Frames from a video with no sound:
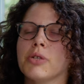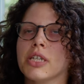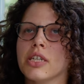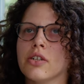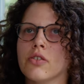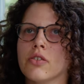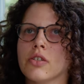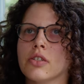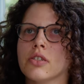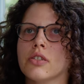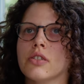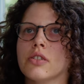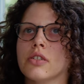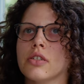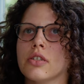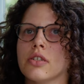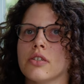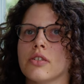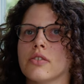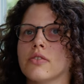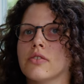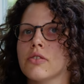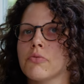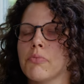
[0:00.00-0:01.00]
beyond
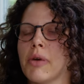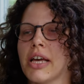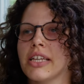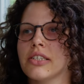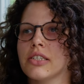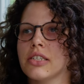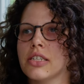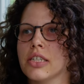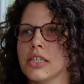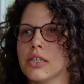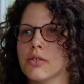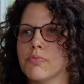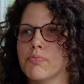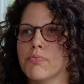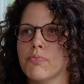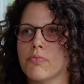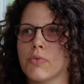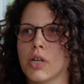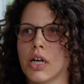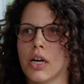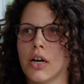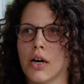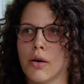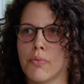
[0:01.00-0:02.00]
the domestic
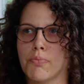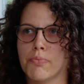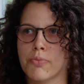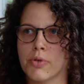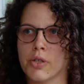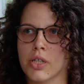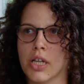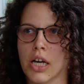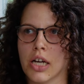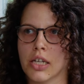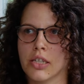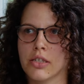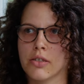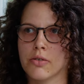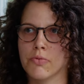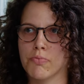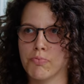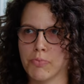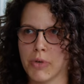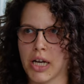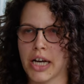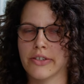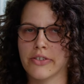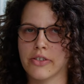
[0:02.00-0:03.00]
uh,
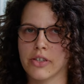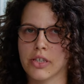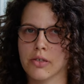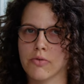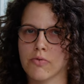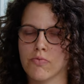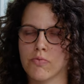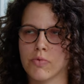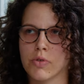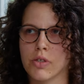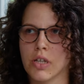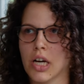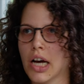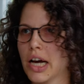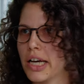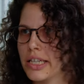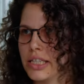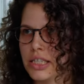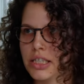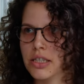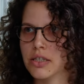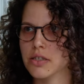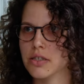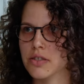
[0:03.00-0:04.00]
production. I think we, I
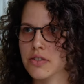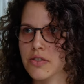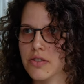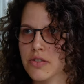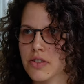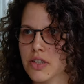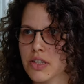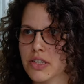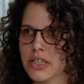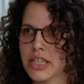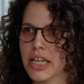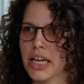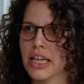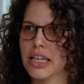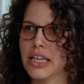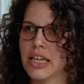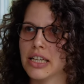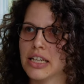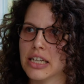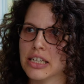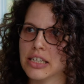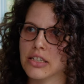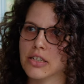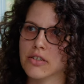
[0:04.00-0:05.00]
need to say
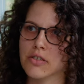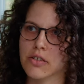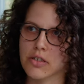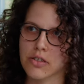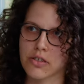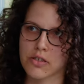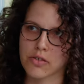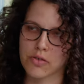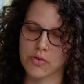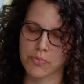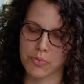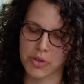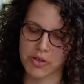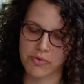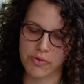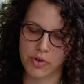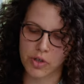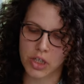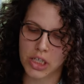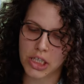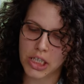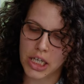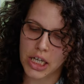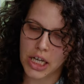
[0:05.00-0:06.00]
that uh, also mm.
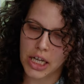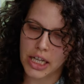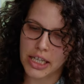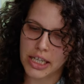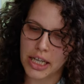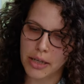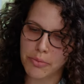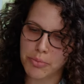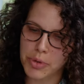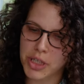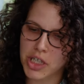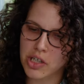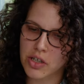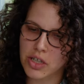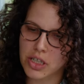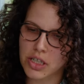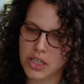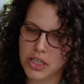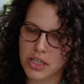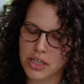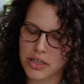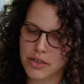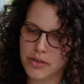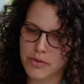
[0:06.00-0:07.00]
before that
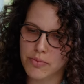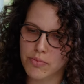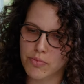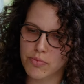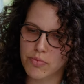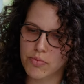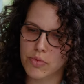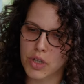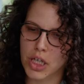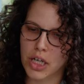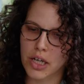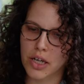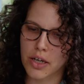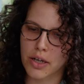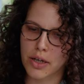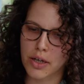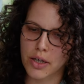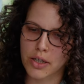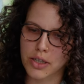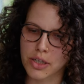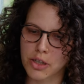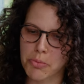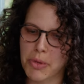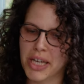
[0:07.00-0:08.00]
beyond the
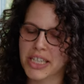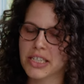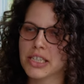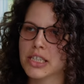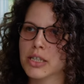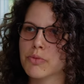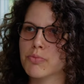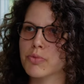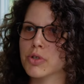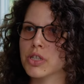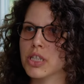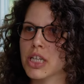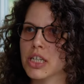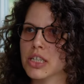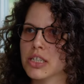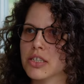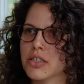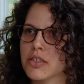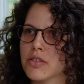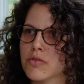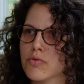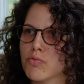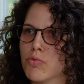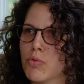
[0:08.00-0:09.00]
uh, domestic
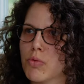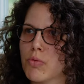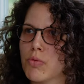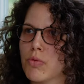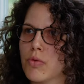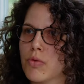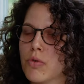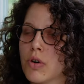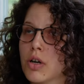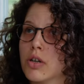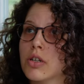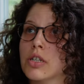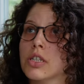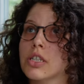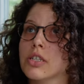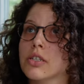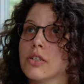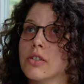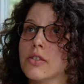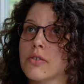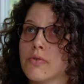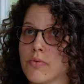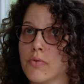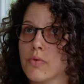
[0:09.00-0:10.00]
production or
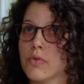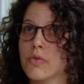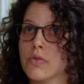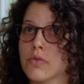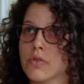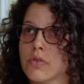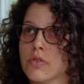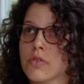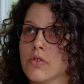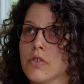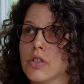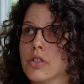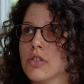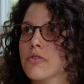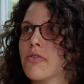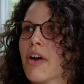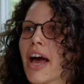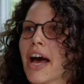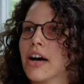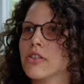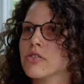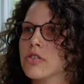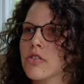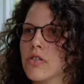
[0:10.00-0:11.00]
the sort of
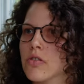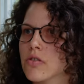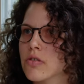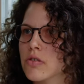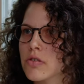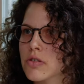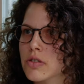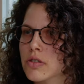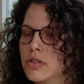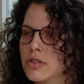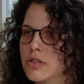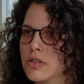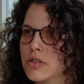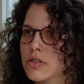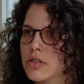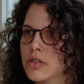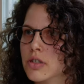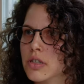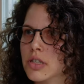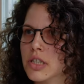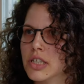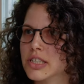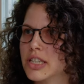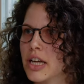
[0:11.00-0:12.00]
household,
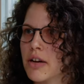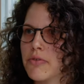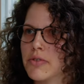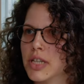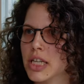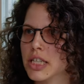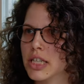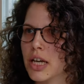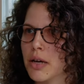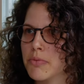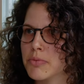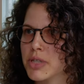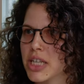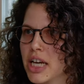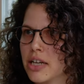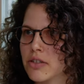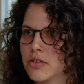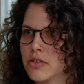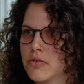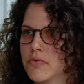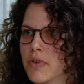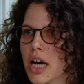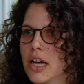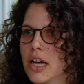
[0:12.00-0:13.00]
the stuff that comes out of